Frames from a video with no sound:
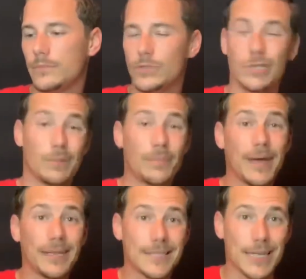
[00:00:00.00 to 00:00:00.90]
Should have been
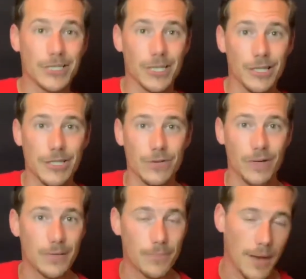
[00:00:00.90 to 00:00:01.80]
paying attention to the
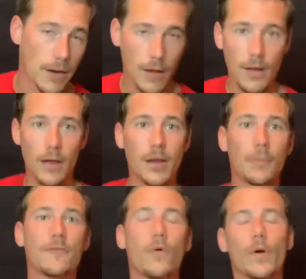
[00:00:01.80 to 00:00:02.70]
screen, but
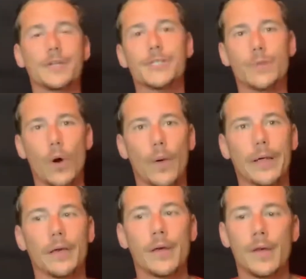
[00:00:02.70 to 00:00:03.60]
number 4 is
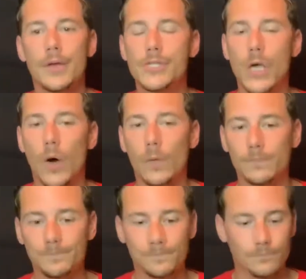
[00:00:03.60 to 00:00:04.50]
throwing.
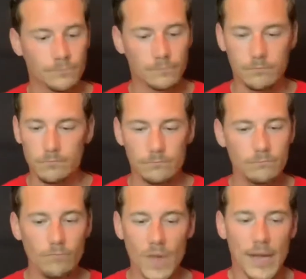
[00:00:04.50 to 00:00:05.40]
So
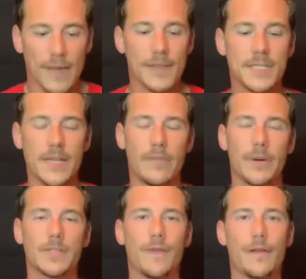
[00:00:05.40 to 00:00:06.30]
again, this is
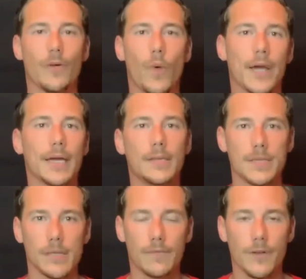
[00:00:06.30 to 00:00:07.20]
everybody's favorite. What kid
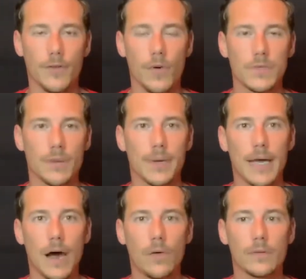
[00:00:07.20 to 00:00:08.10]
doesn't love to throw somebody
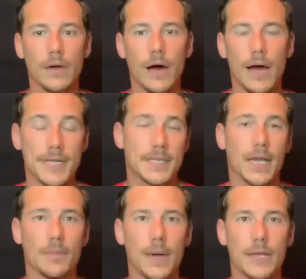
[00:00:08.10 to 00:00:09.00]
out at
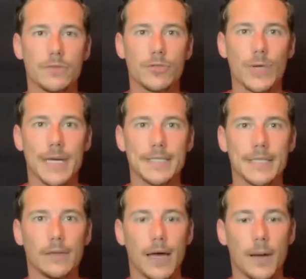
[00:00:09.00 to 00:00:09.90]
second base who's trying to
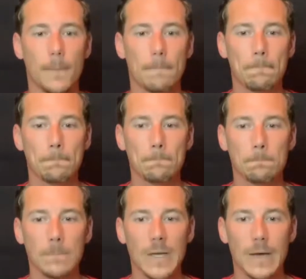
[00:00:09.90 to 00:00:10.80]
steal on
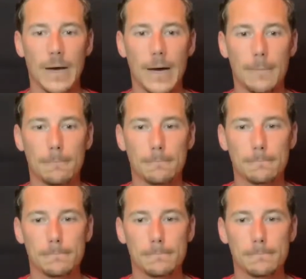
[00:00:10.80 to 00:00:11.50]
them?